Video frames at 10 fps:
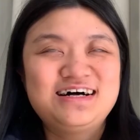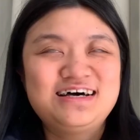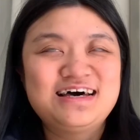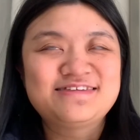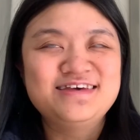
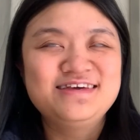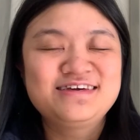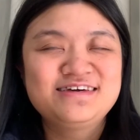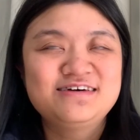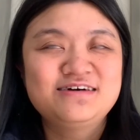I think
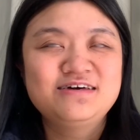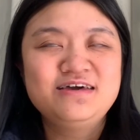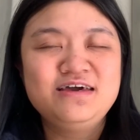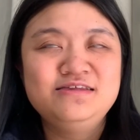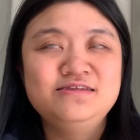
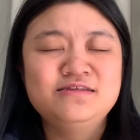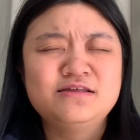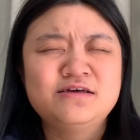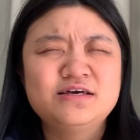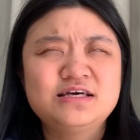
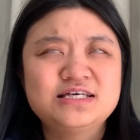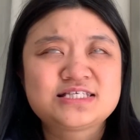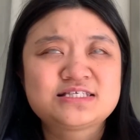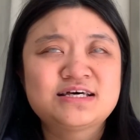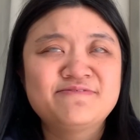
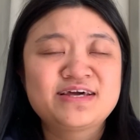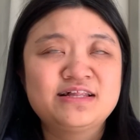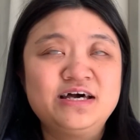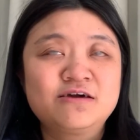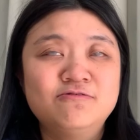it's something
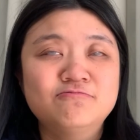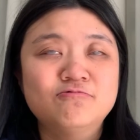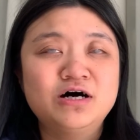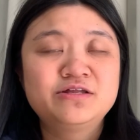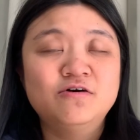like
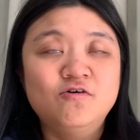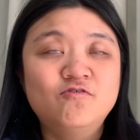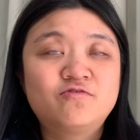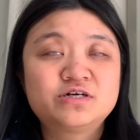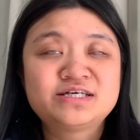
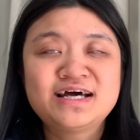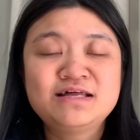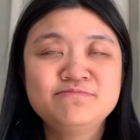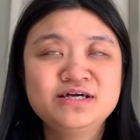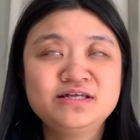
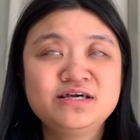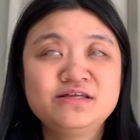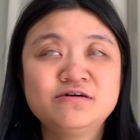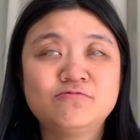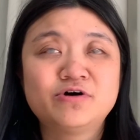1/10
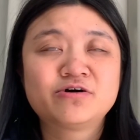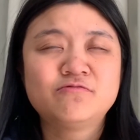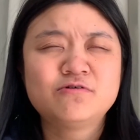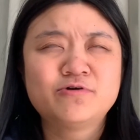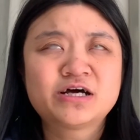million or
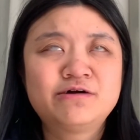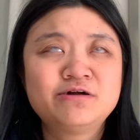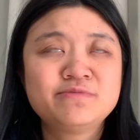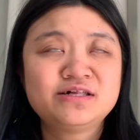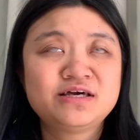1/100
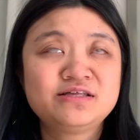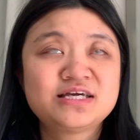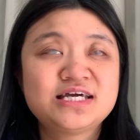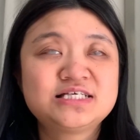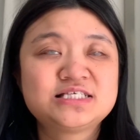million
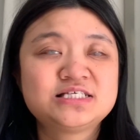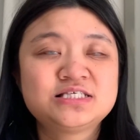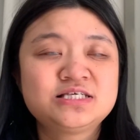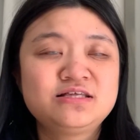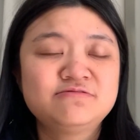
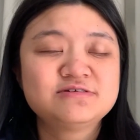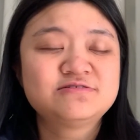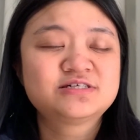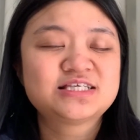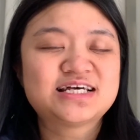cases in the
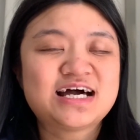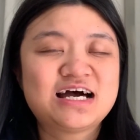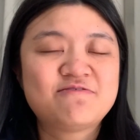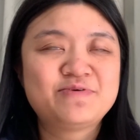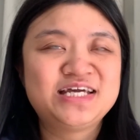world that
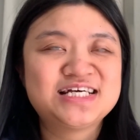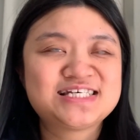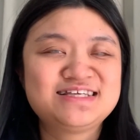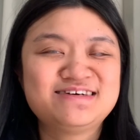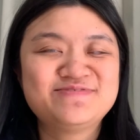have Peters
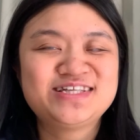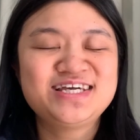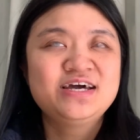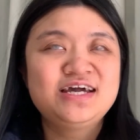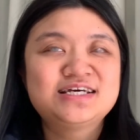anomaly.
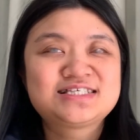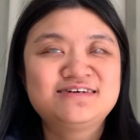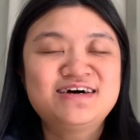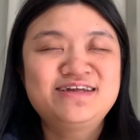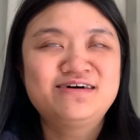It is
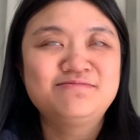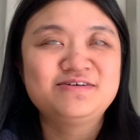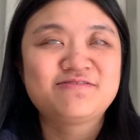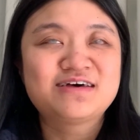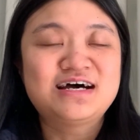so
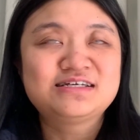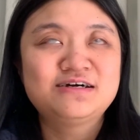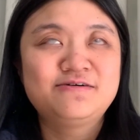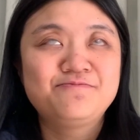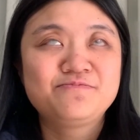abnormal that
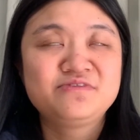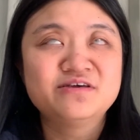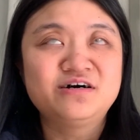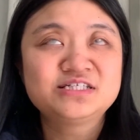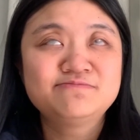
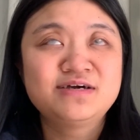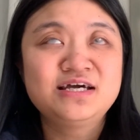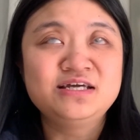not many